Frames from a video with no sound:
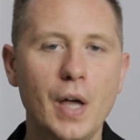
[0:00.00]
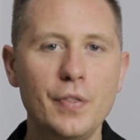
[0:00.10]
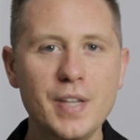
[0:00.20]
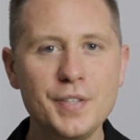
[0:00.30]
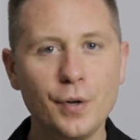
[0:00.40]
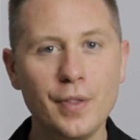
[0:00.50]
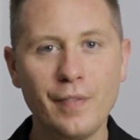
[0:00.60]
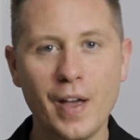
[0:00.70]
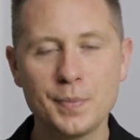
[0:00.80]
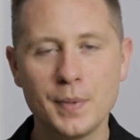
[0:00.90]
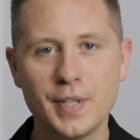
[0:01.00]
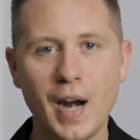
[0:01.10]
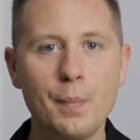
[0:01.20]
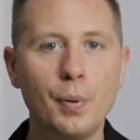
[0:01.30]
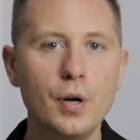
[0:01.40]
Now, these are the investments that
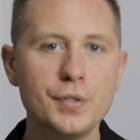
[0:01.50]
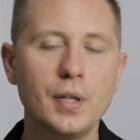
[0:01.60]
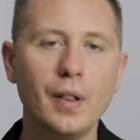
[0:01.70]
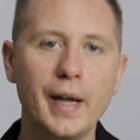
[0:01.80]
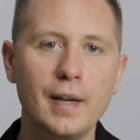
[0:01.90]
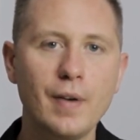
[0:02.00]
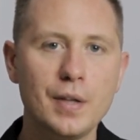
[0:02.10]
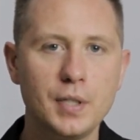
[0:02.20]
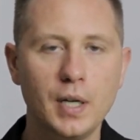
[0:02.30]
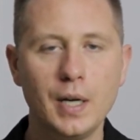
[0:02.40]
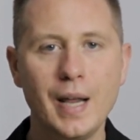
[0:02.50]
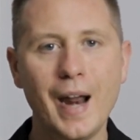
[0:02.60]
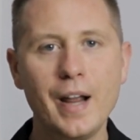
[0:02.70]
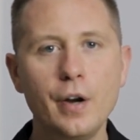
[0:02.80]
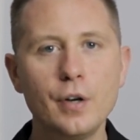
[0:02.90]
I personally like investing in, and
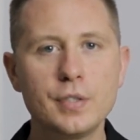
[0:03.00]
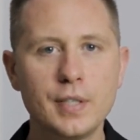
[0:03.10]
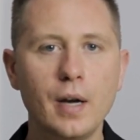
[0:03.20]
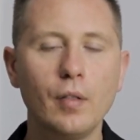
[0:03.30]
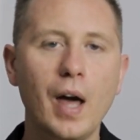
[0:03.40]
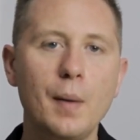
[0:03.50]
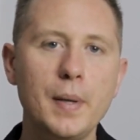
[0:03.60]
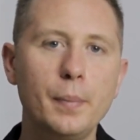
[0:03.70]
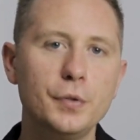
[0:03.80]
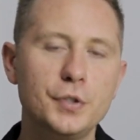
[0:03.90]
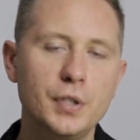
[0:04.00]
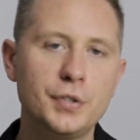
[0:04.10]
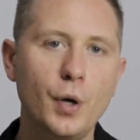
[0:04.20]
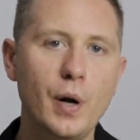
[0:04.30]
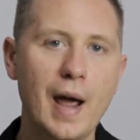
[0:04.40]
I understand a lot of people
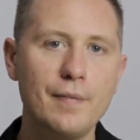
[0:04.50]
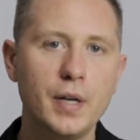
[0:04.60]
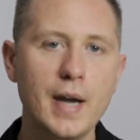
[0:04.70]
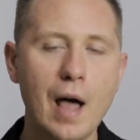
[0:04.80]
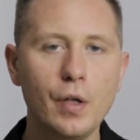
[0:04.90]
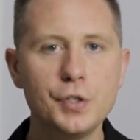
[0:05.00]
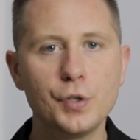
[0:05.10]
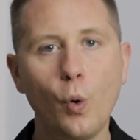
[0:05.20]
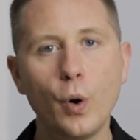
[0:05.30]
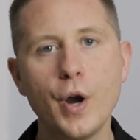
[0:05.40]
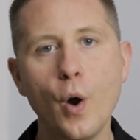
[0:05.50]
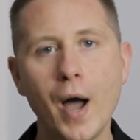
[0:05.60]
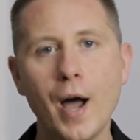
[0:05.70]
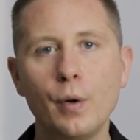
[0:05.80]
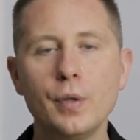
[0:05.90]
just don't have the knowledge or
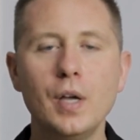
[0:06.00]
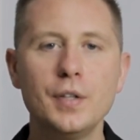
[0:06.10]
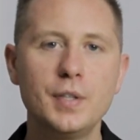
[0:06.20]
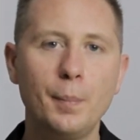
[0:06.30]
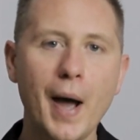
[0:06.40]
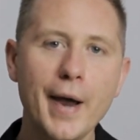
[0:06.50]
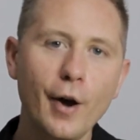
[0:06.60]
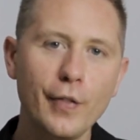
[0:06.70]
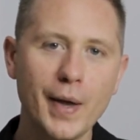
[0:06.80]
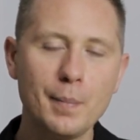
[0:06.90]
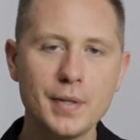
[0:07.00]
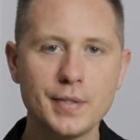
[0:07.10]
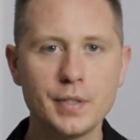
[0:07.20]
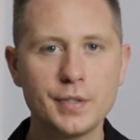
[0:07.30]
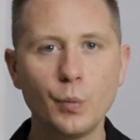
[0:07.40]
know-how to buy an online
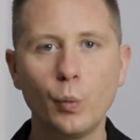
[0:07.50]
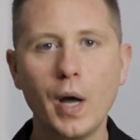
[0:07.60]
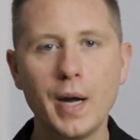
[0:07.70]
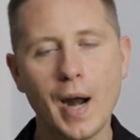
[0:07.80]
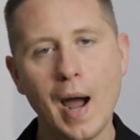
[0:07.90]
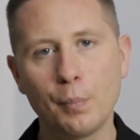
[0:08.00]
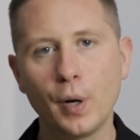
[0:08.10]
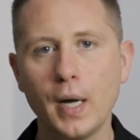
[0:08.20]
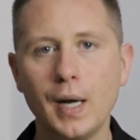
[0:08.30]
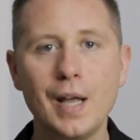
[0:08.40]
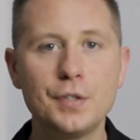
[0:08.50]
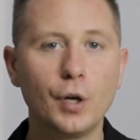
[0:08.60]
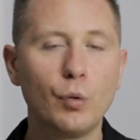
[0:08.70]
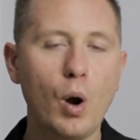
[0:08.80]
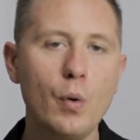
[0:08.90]
business, to run and operate it, and to
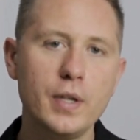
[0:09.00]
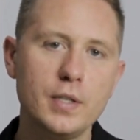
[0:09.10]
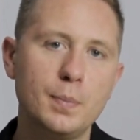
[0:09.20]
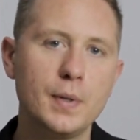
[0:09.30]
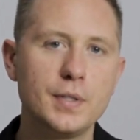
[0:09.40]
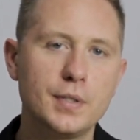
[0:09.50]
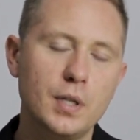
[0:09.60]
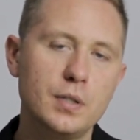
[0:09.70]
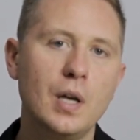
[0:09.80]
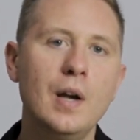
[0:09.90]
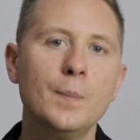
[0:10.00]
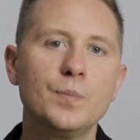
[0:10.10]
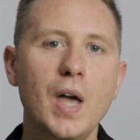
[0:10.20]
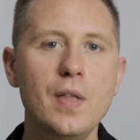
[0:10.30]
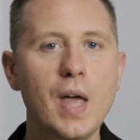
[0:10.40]
grow these businesses.
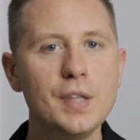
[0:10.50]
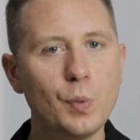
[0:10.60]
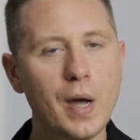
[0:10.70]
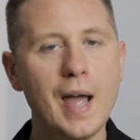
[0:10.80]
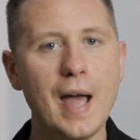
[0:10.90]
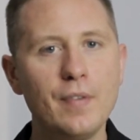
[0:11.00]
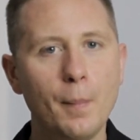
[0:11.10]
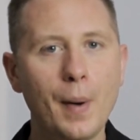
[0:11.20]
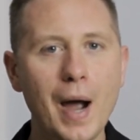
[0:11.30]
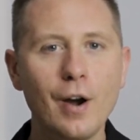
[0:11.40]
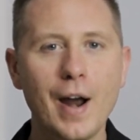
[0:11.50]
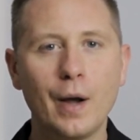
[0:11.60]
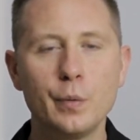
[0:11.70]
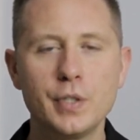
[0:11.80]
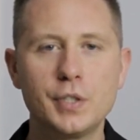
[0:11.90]
And that's why I have a buyer
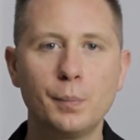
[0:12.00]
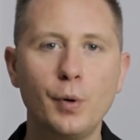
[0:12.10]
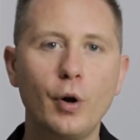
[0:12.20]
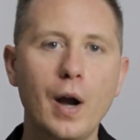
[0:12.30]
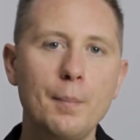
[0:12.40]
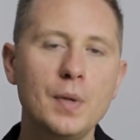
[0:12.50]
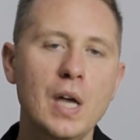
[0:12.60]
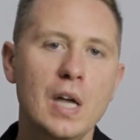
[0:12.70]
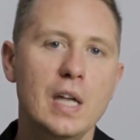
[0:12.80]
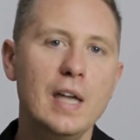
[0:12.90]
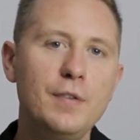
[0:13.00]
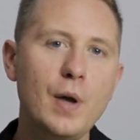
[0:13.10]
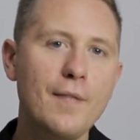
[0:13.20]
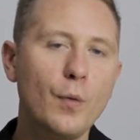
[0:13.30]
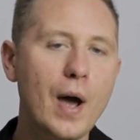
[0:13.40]
acquisition program. If
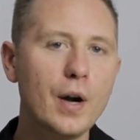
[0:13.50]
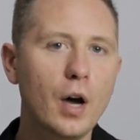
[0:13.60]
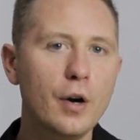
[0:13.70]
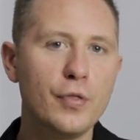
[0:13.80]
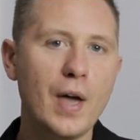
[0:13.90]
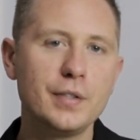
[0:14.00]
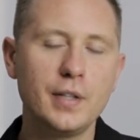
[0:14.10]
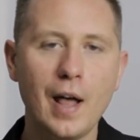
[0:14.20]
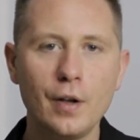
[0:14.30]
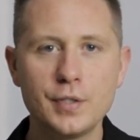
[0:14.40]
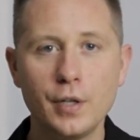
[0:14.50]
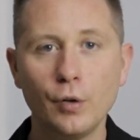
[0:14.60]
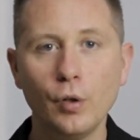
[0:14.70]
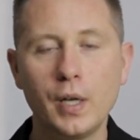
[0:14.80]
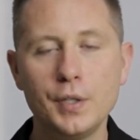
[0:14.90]
you have around $100,000 that
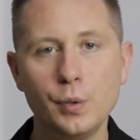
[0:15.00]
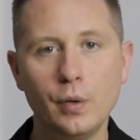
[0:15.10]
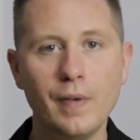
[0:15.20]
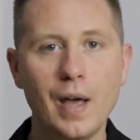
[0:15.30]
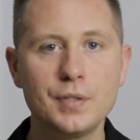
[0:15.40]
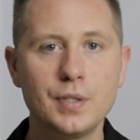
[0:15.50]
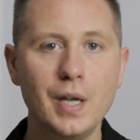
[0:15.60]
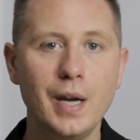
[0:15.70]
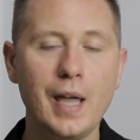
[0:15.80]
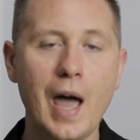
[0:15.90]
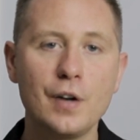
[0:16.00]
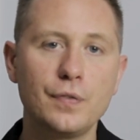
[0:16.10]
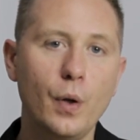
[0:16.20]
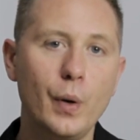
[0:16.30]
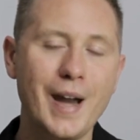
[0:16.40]
you're looking to invest in a cash
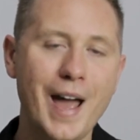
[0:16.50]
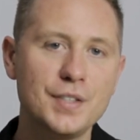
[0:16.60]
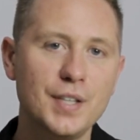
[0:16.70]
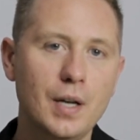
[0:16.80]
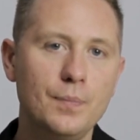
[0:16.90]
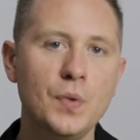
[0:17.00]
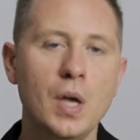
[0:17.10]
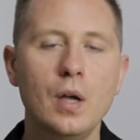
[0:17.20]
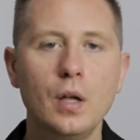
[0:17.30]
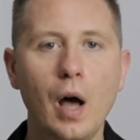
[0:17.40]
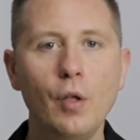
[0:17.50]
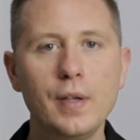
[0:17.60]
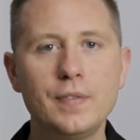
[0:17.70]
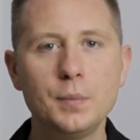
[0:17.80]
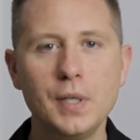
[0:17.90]
flowing asset, I'll
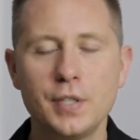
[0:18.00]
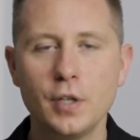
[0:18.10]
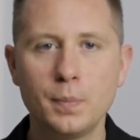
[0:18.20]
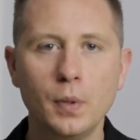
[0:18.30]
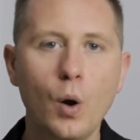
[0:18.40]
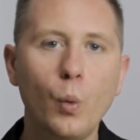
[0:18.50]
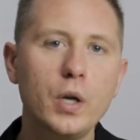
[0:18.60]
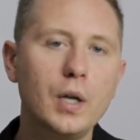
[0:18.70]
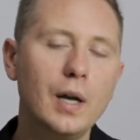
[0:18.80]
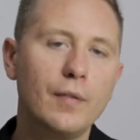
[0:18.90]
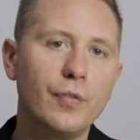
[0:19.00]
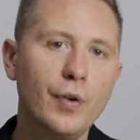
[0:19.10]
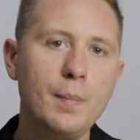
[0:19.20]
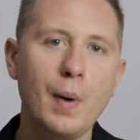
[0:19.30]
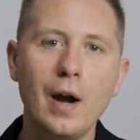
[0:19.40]
leave some details below where you can get a
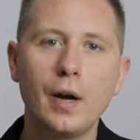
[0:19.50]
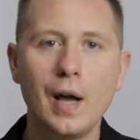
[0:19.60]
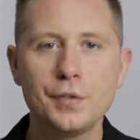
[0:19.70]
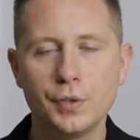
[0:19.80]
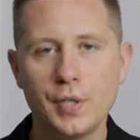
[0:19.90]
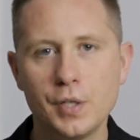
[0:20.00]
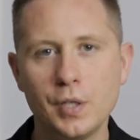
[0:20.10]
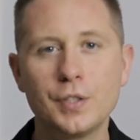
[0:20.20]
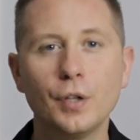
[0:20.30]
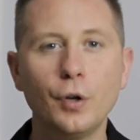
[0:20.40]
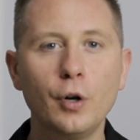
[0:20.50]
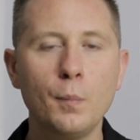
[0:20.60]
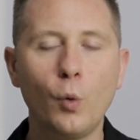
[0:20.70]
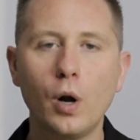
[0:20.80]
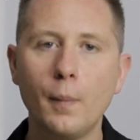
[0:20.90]
free buyer consultation to
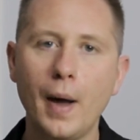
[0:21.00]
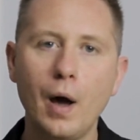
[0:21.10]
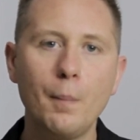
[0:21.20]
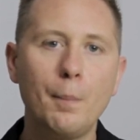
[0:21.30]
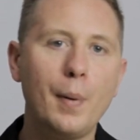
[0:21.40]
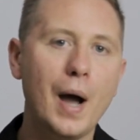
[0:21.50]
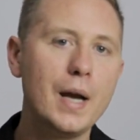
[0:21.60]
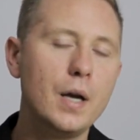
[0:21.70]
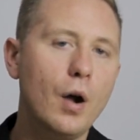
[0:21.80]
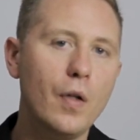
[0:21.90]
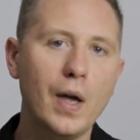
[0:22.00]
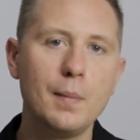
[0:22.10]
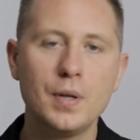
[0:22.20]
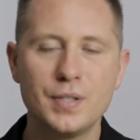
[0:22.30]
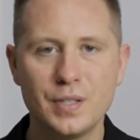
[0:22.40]
learn more about buying an
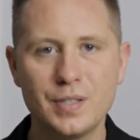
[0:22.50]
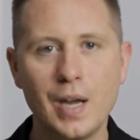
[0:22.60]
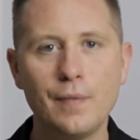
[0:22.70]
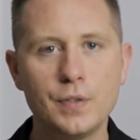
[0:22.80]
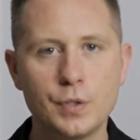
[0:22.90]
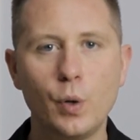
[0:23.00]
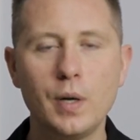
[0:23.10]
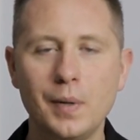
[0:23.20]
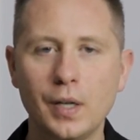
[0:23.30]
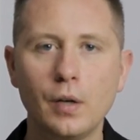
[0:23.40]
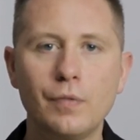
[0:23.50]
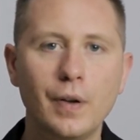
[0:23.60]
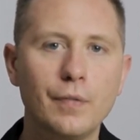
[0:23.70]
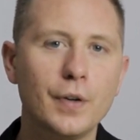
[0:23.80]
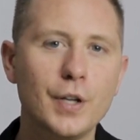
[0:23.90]
online business and if it's going to be a good
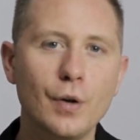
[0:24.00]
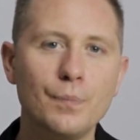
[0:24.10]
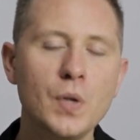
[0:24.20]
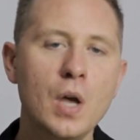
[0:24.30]
fit for you.